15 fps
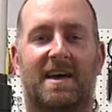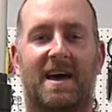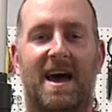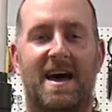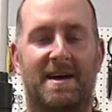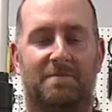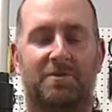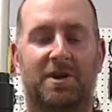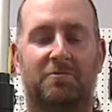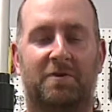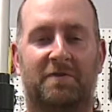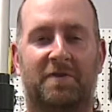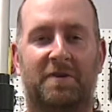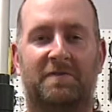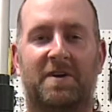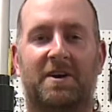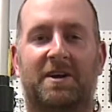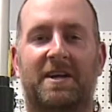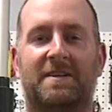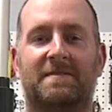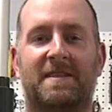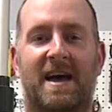Hi, I'm Rick Wilfert of
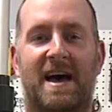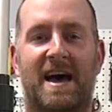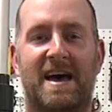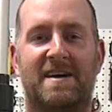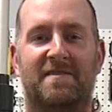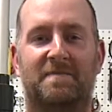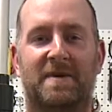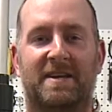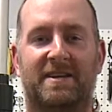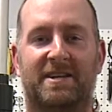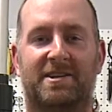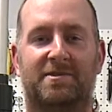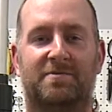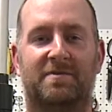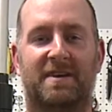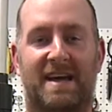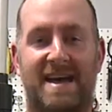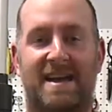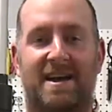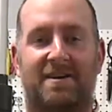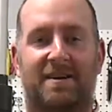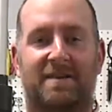Harken. I have been here
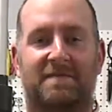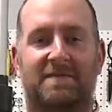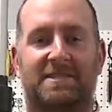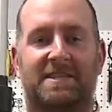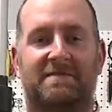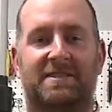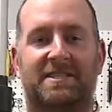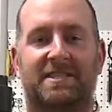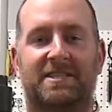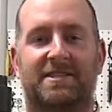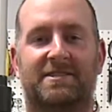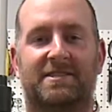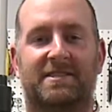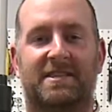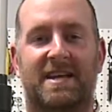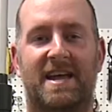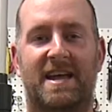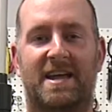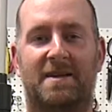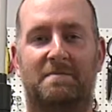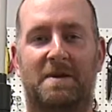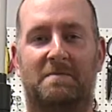at Harken for 17 years
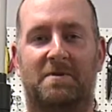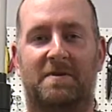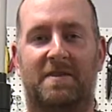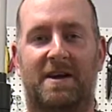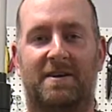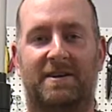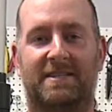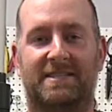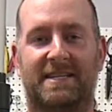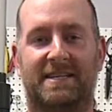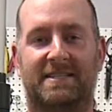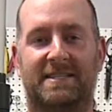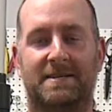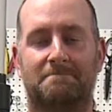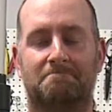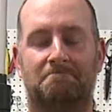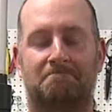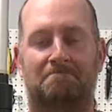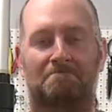and a member of the Harken tech team.